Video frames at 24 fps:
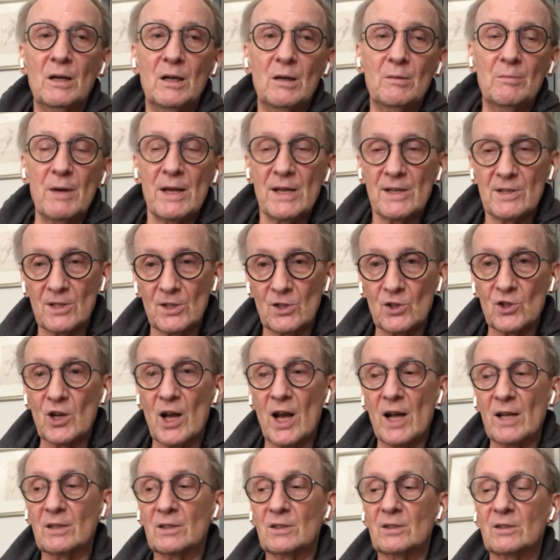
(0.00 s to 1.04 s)
amazing
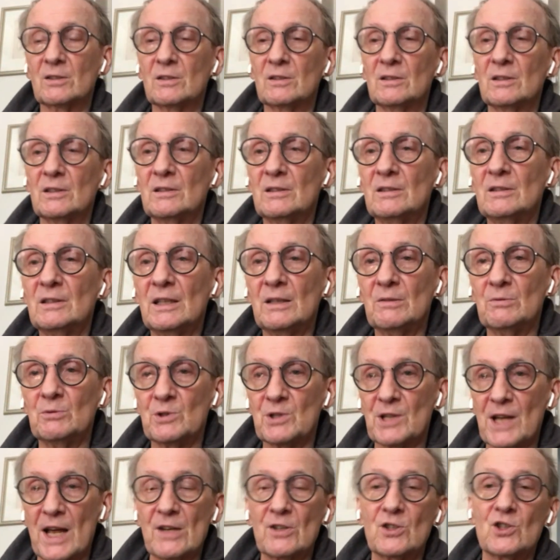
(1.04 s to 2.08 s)
shots, it
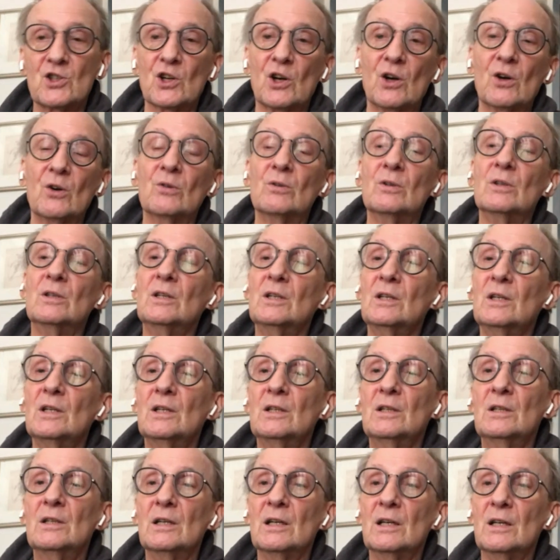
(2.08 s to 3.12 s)
was that show,
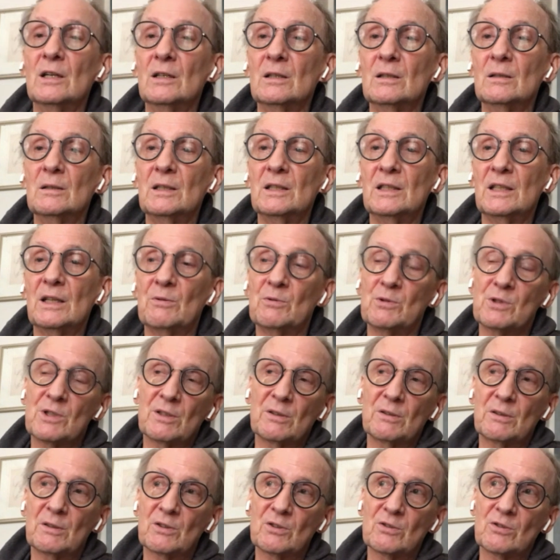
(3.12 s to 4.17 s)
and it was
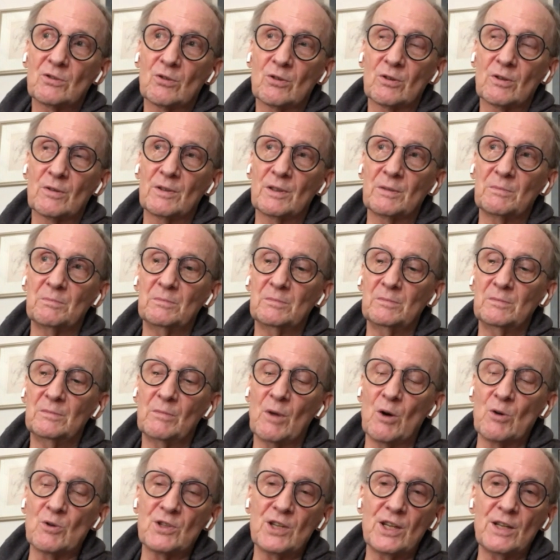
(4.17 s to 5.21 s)
sort of the
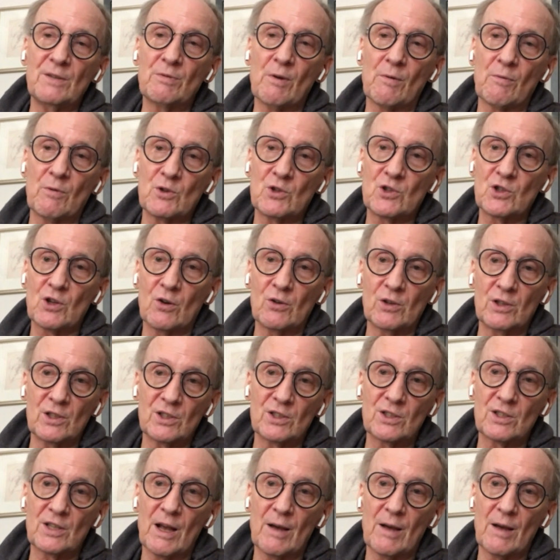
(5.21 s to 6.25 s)
motif of the show to
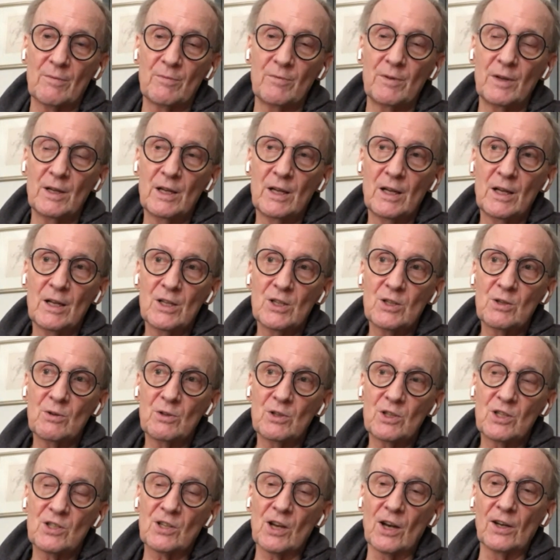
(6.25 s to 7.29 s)
just have
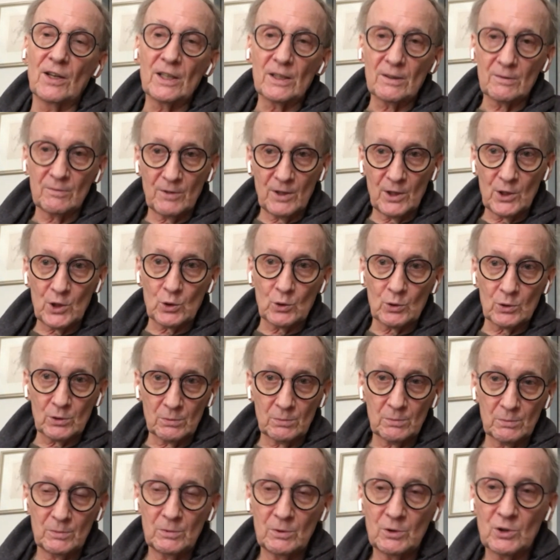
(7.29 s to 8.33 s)
stunning visual
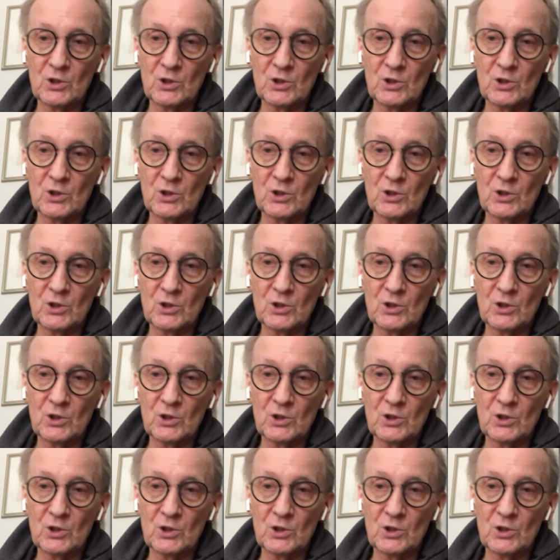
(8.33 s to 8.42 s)
mm-hmm.